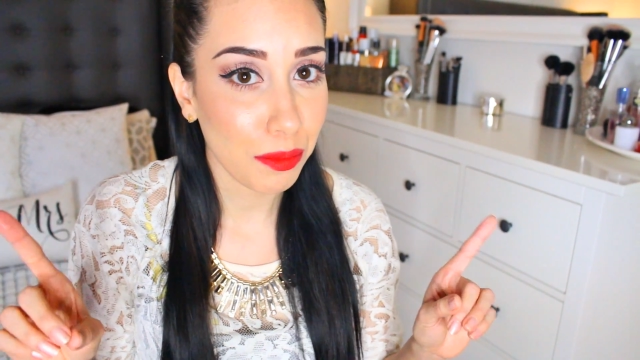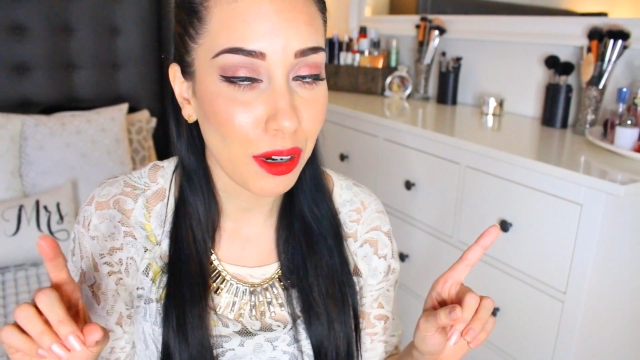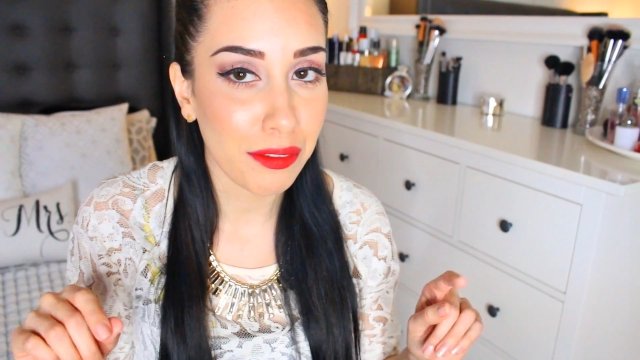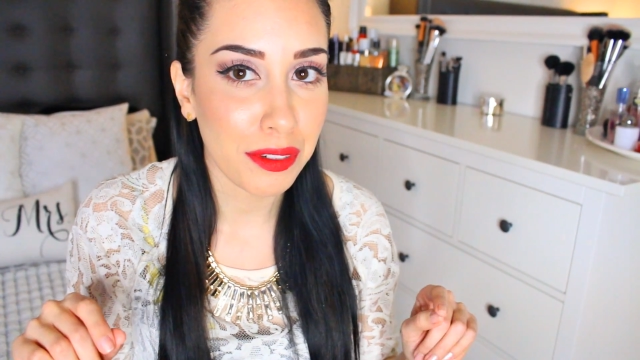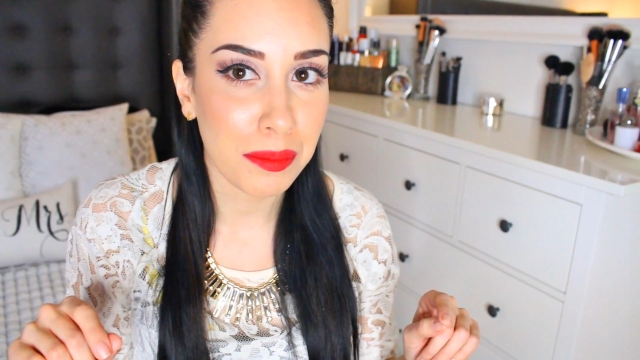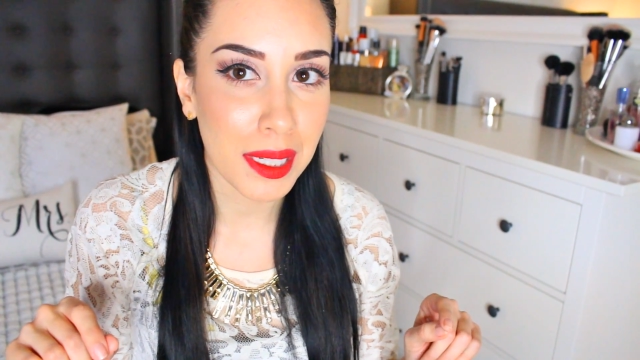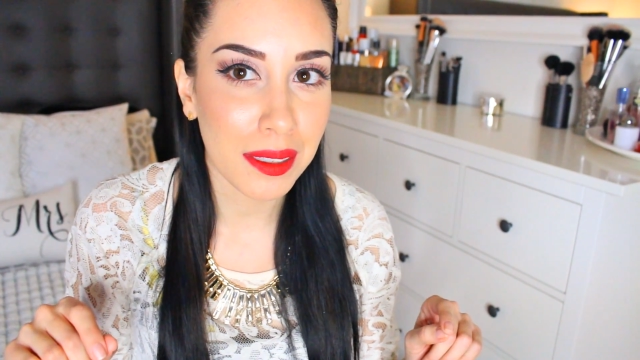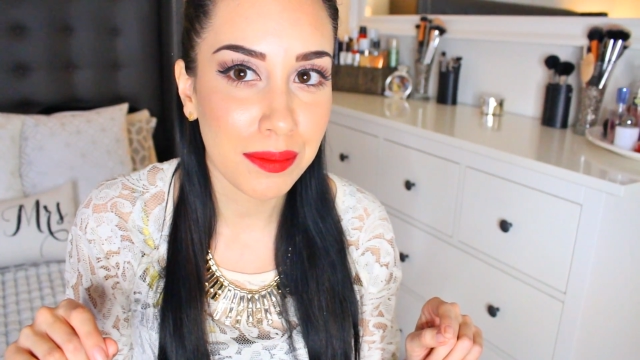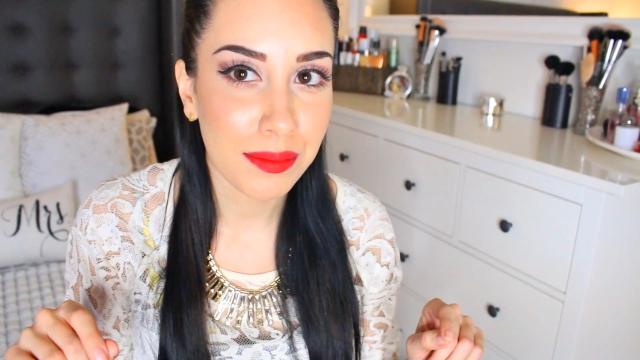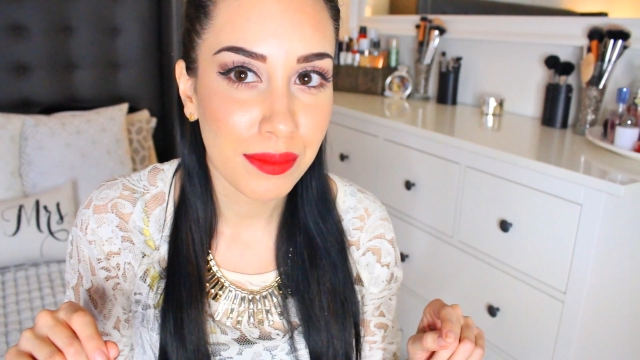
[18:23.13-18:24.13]
Point for
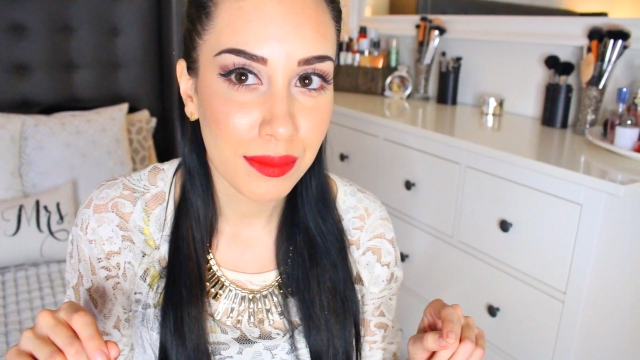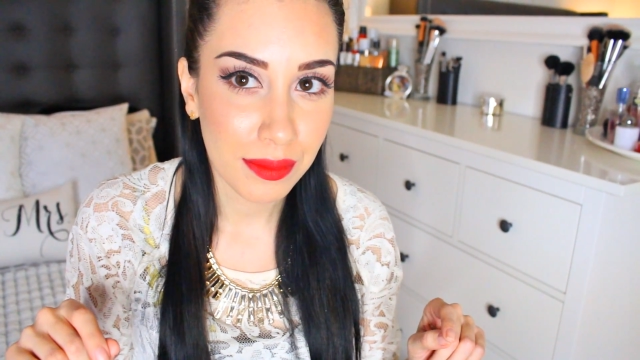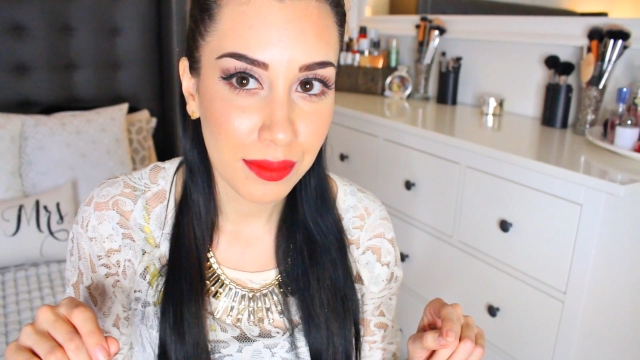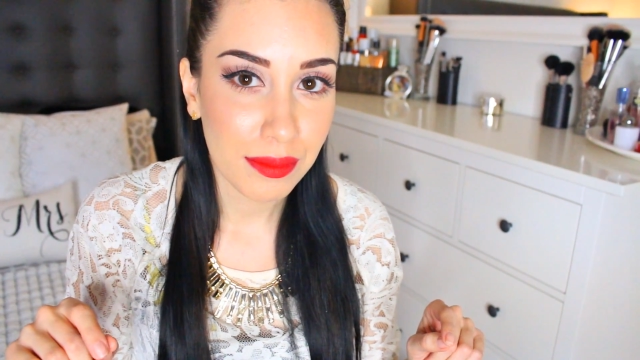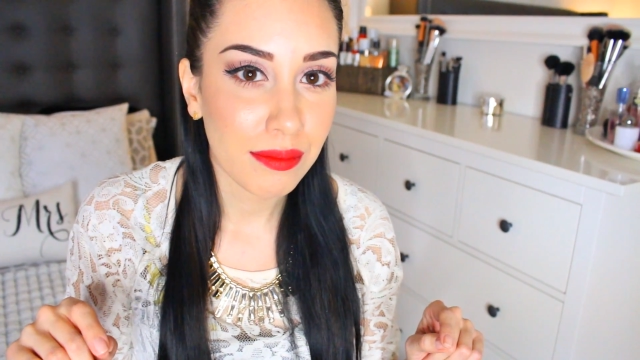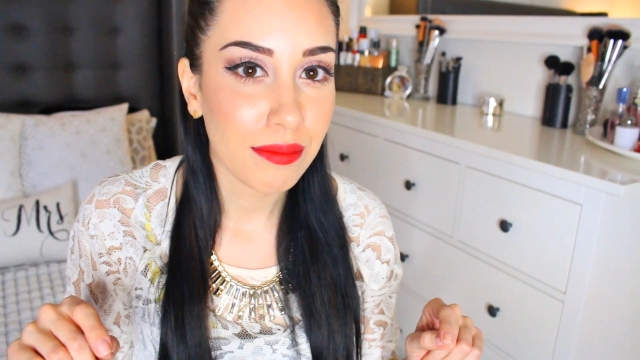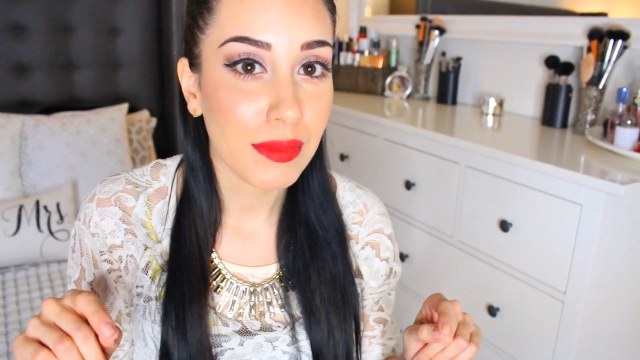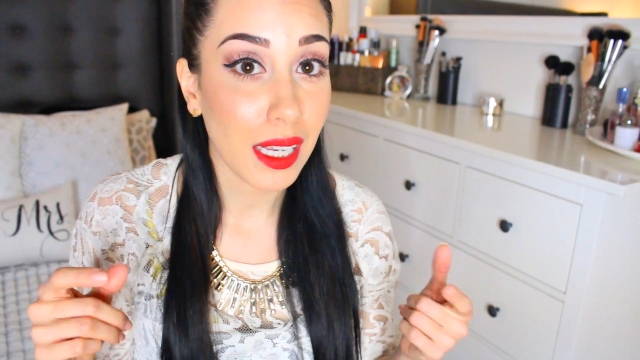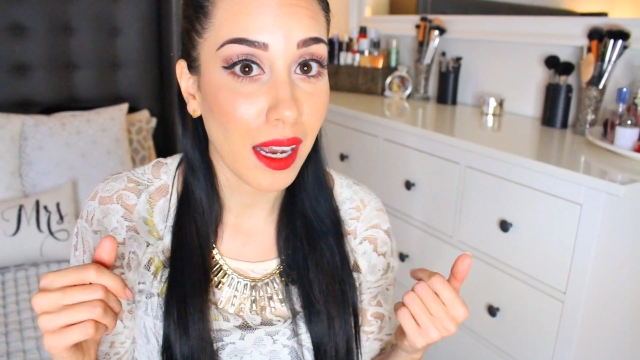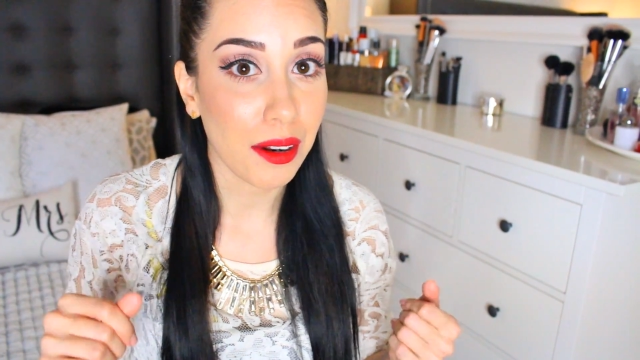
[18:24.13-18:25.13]
me.
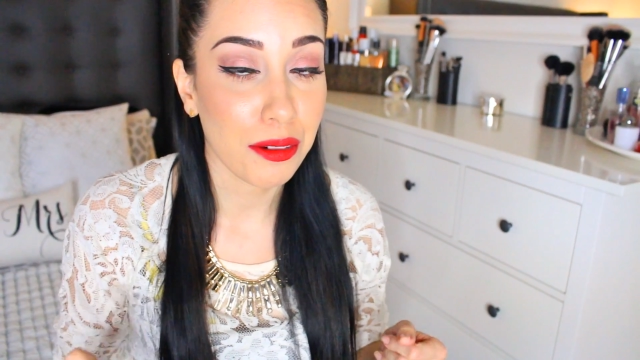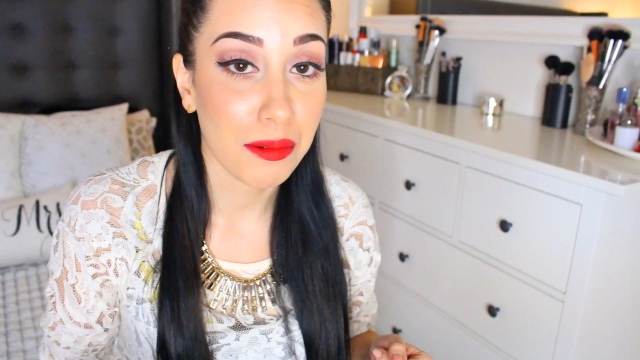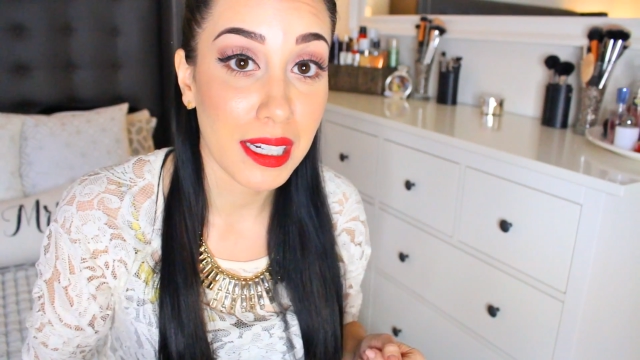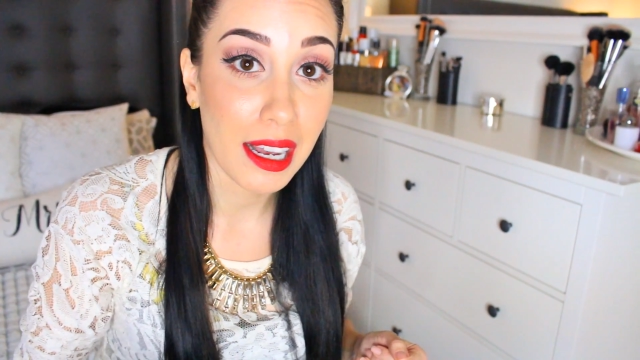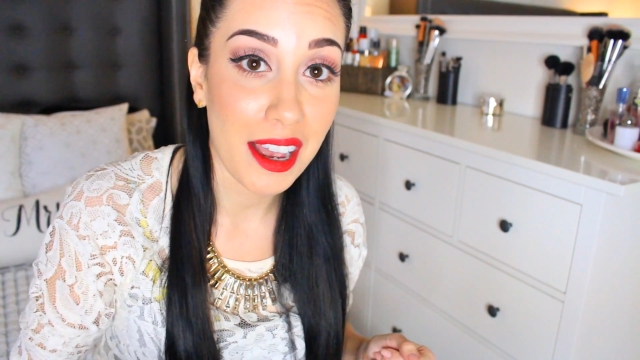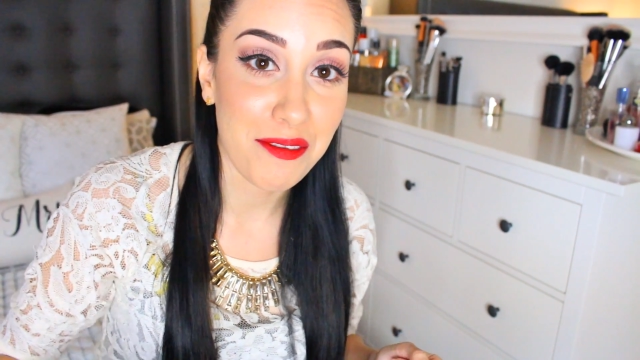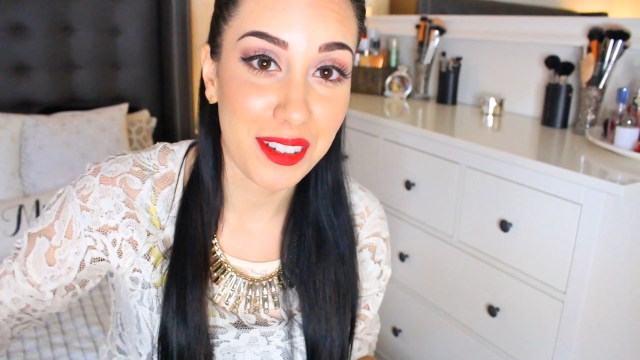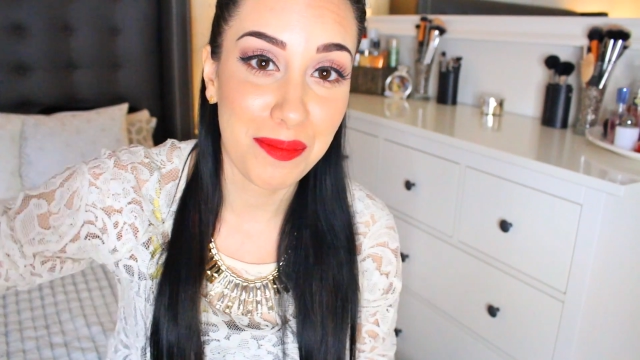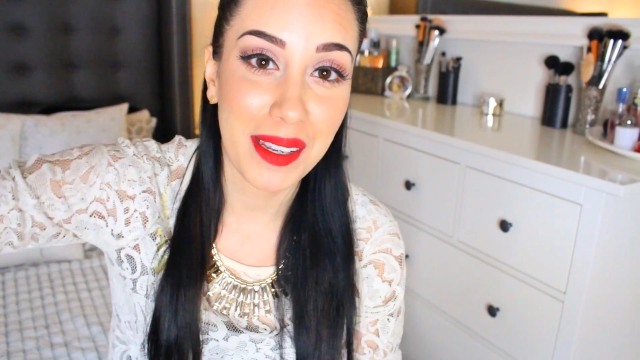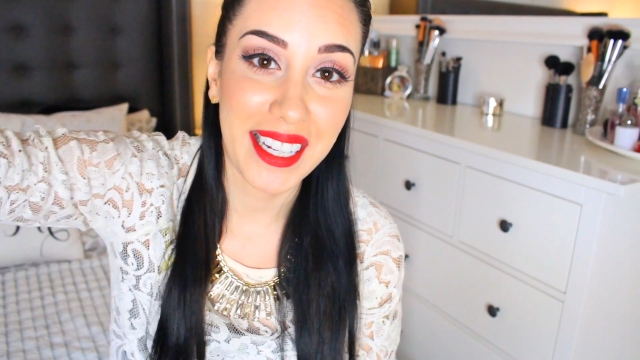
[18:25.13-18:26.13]
I'm a real
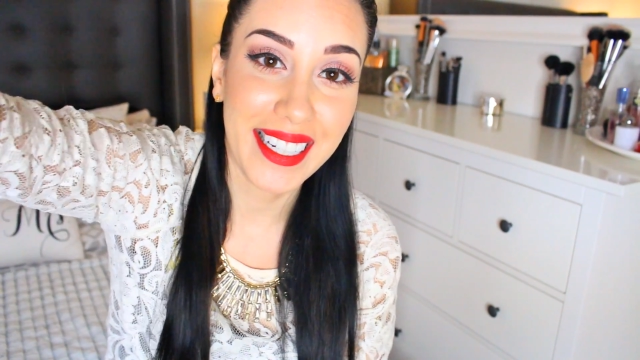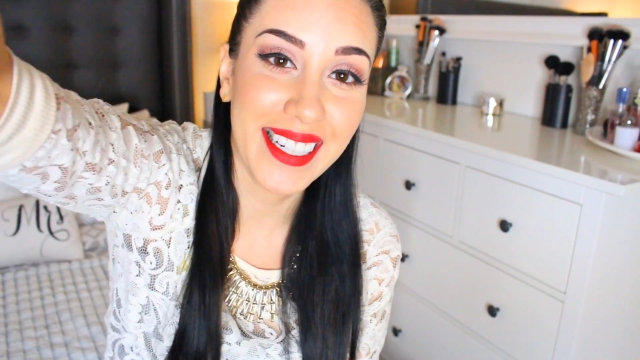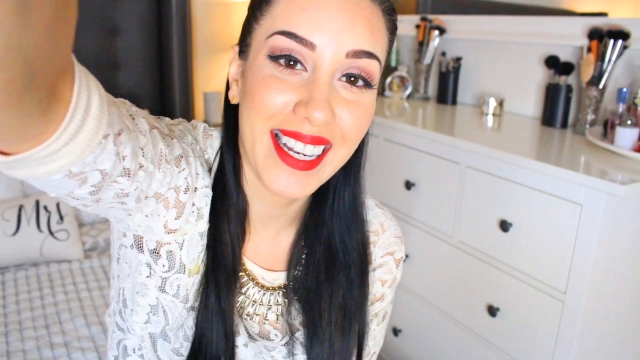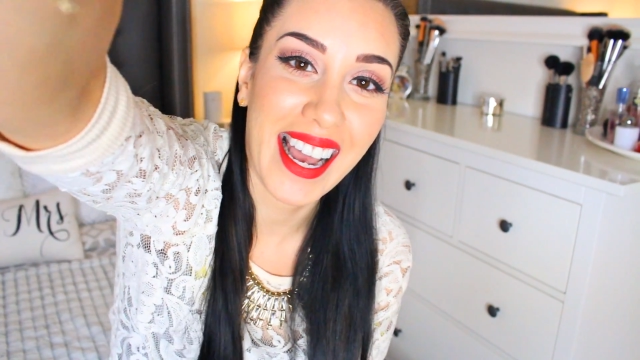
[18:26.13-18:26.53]
MVP.